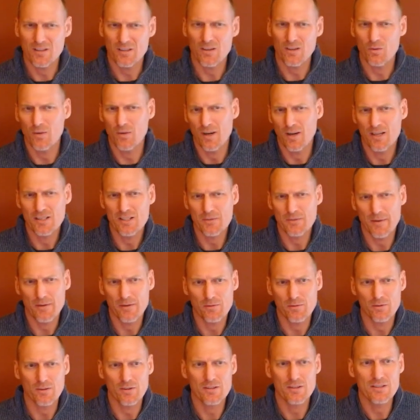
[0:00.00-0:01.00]
like, why is my
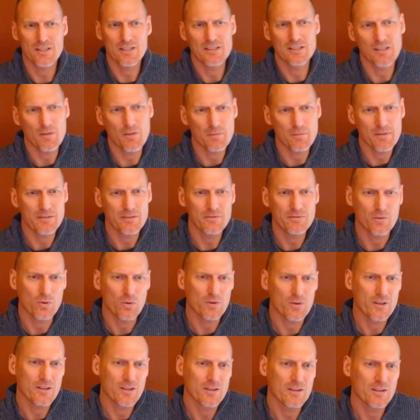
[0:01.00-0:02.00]
rook sitting on
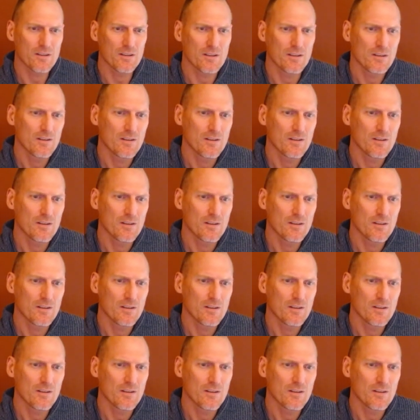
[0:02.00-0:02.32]
b4 here?